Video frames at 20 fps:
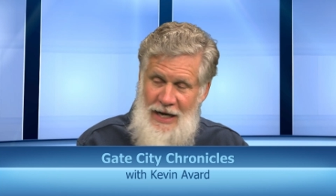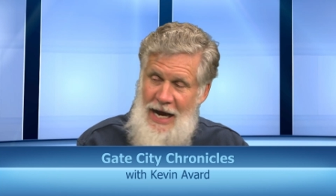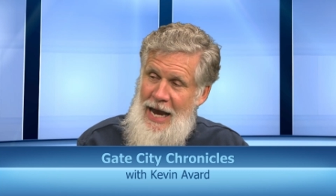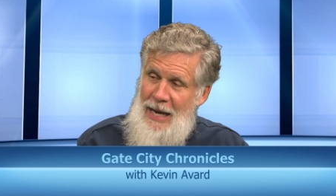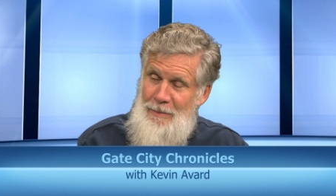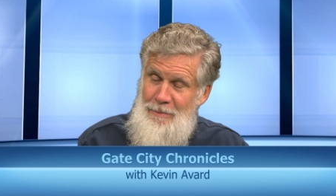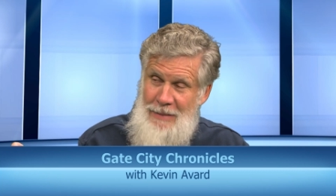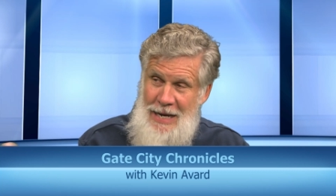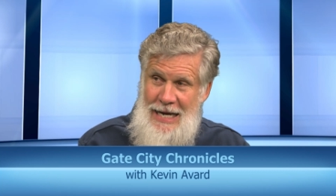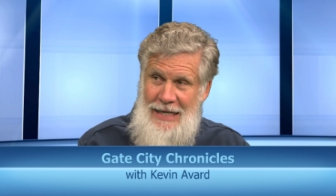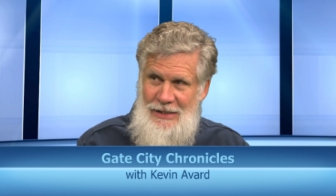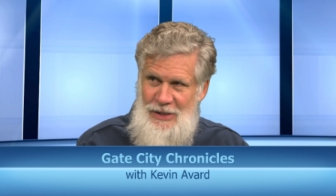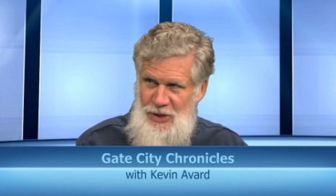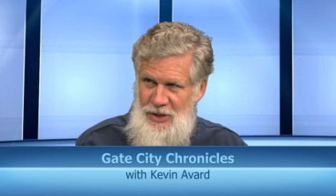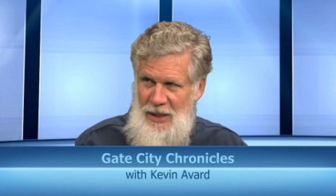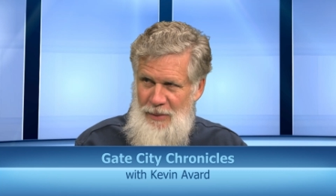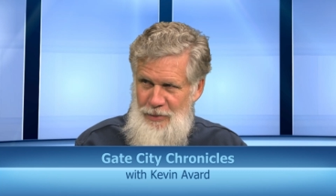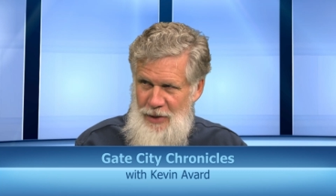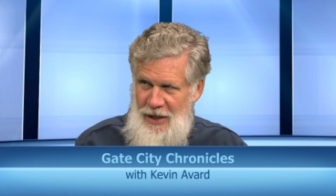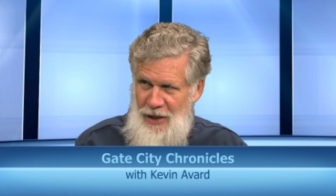I had made
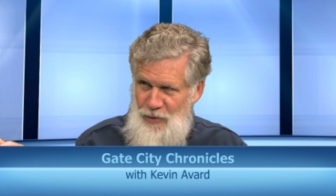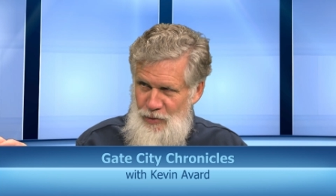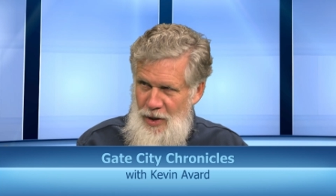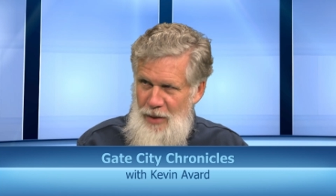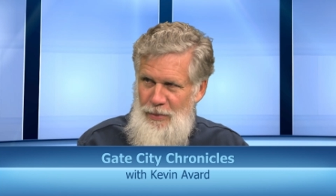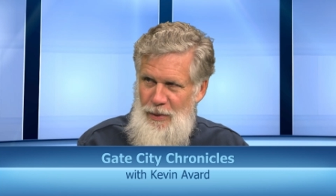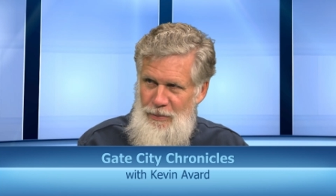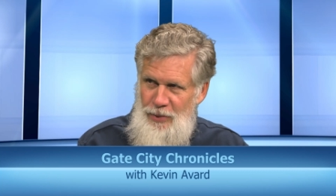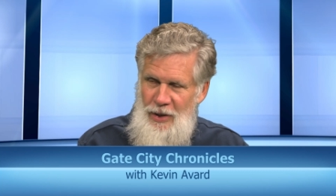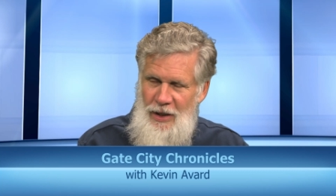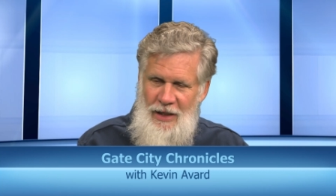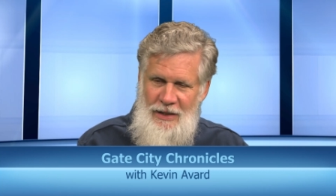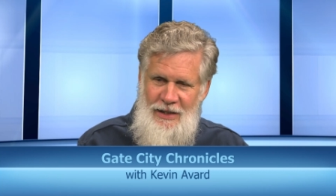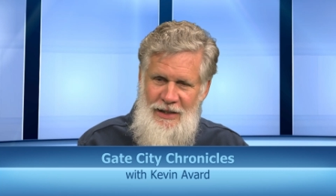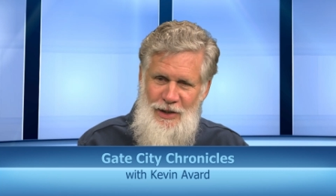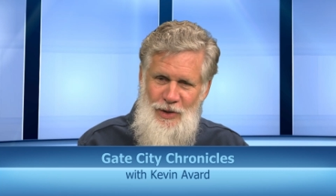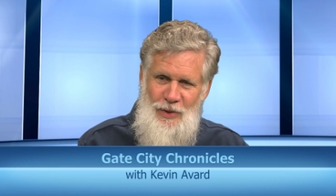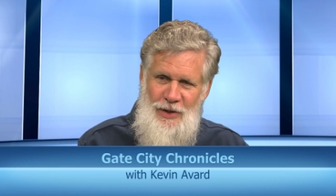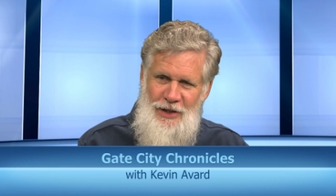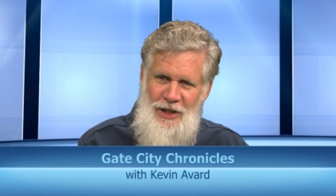something, a rubber plug
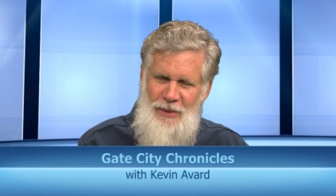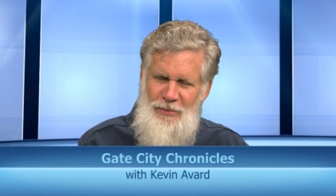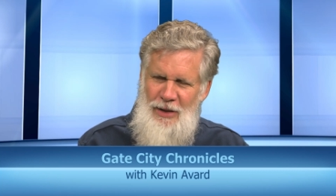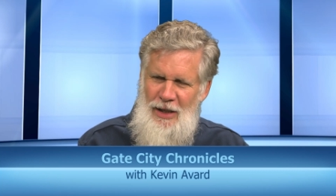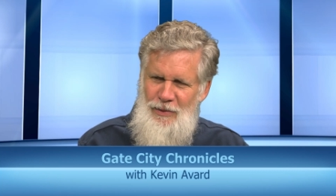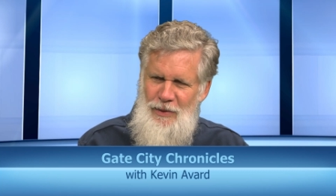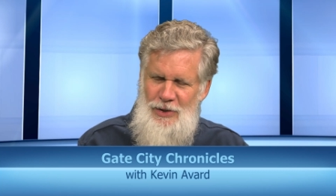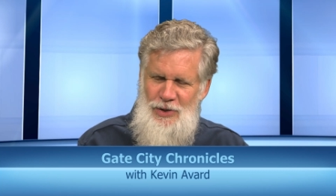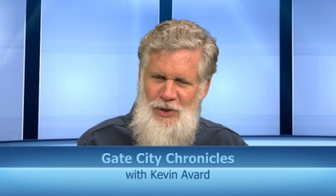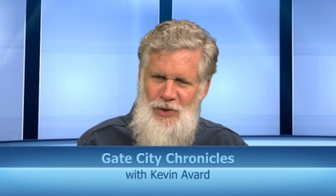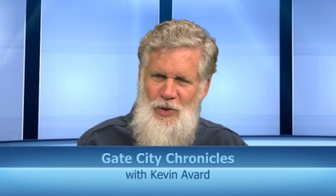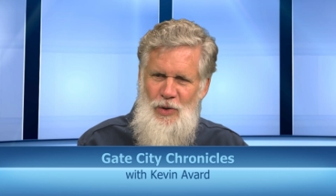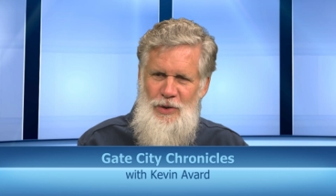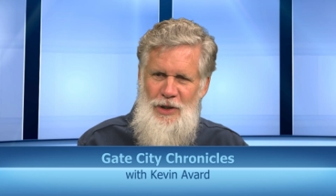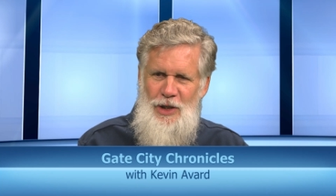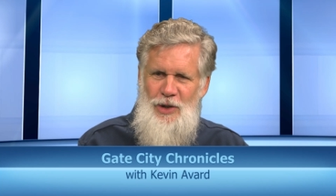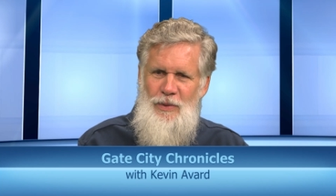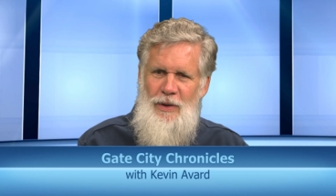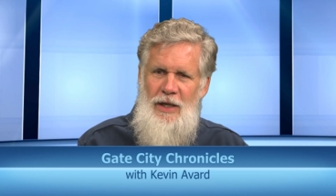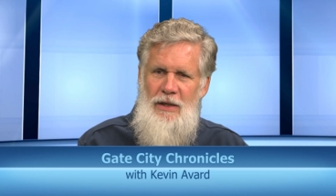to go in there, but it wasn't
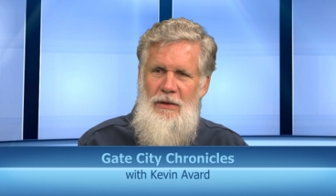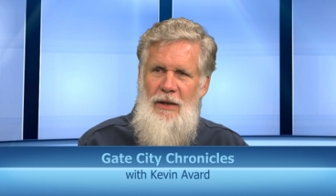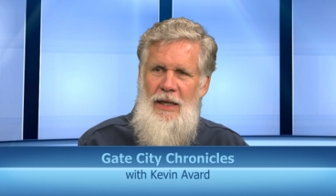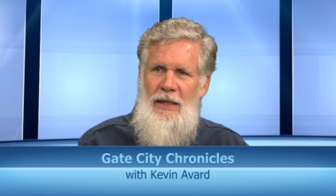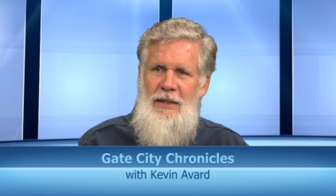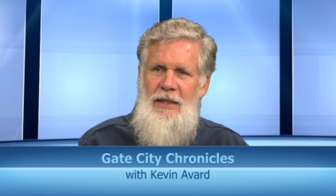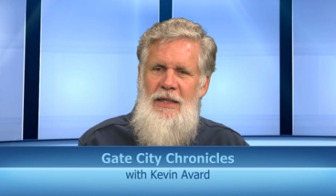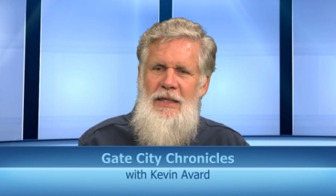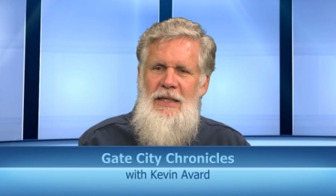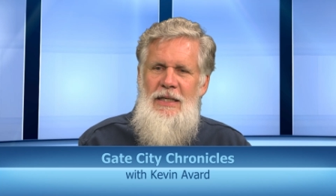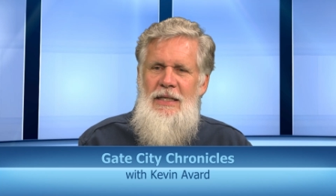holding quite right.